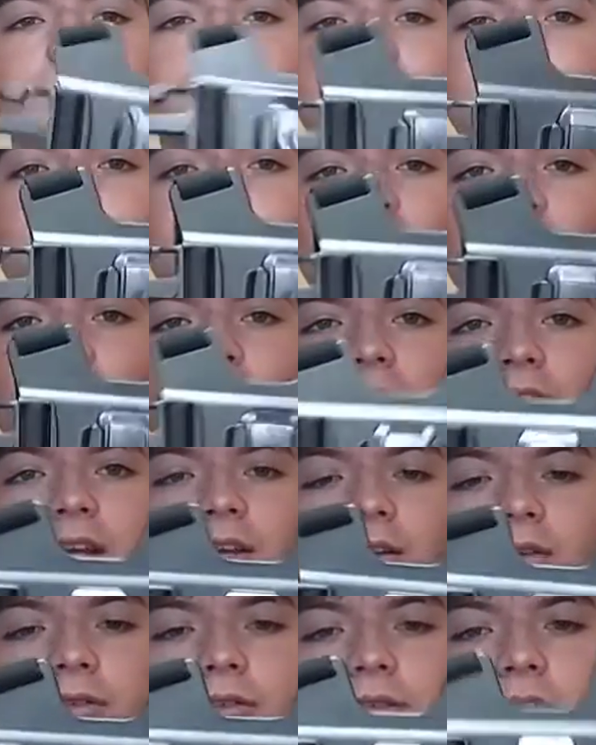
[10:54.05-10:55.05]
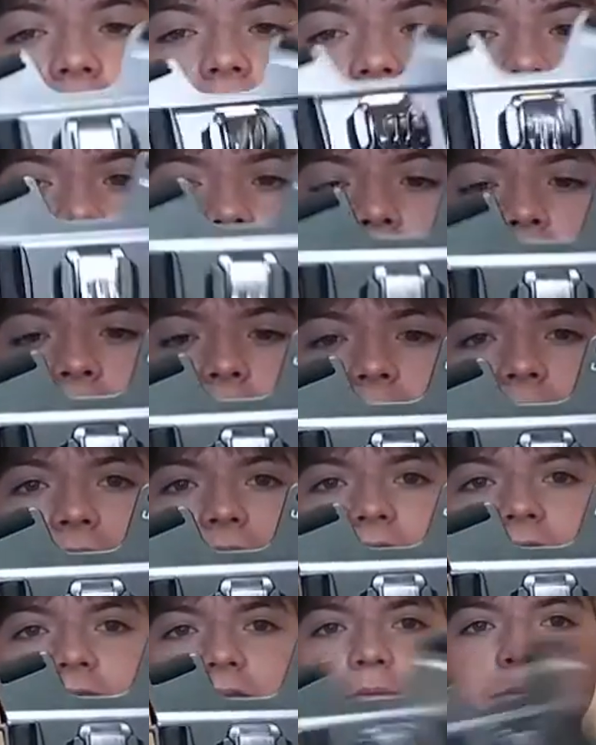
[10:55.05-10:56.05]
This is probably what I use
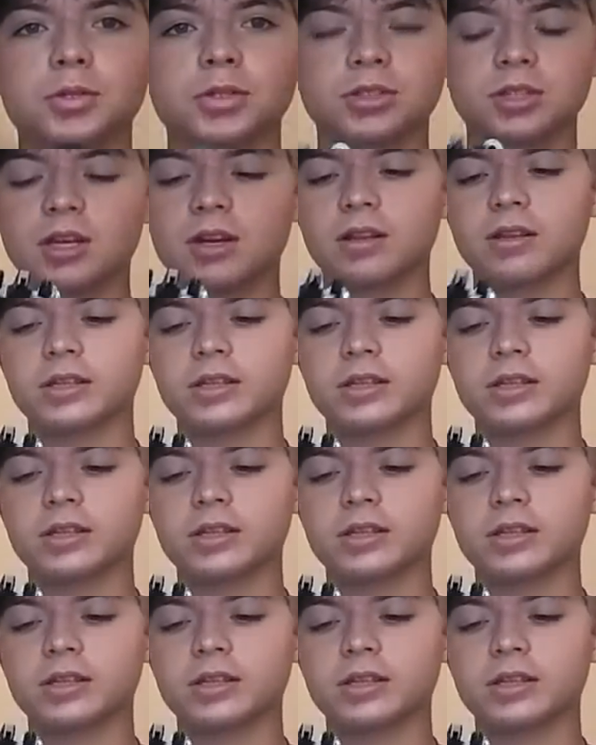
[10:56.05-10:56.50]
90%